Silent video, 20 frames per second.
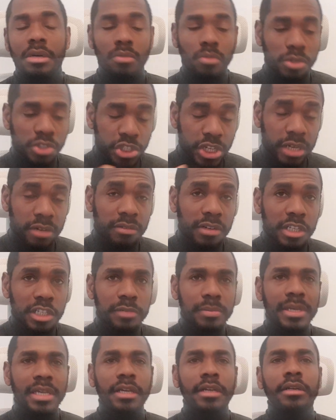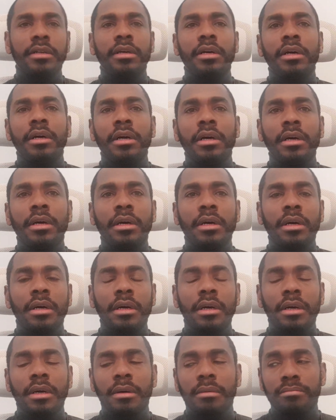would, generally speaking,
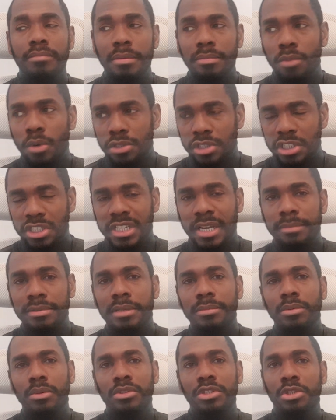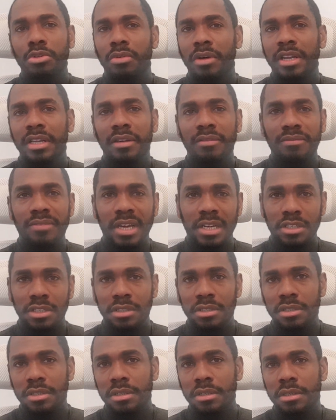be more susceptible to chronic
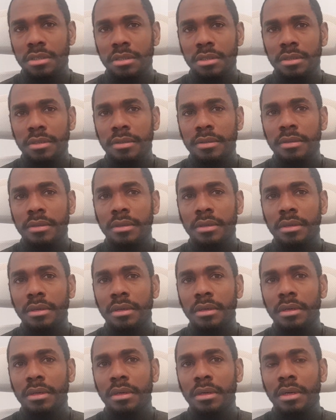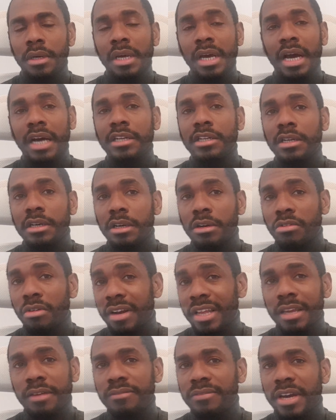infections. And
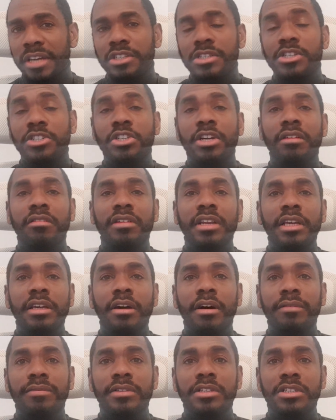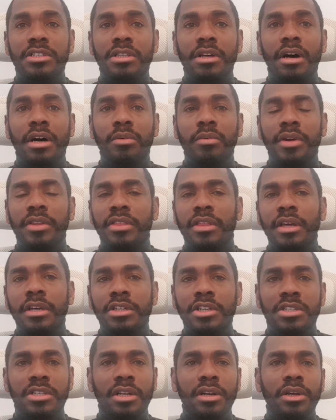chronic infections generally often start with
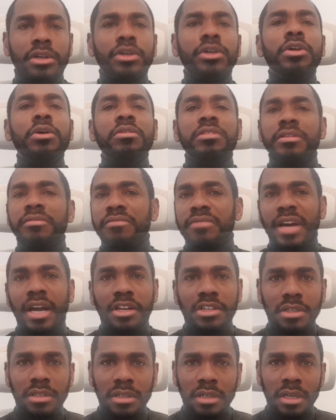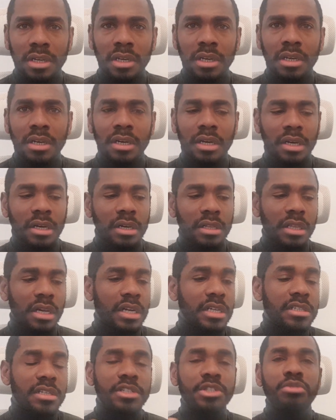just an acute infection that
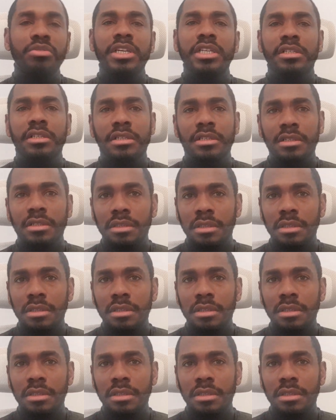isn't treated.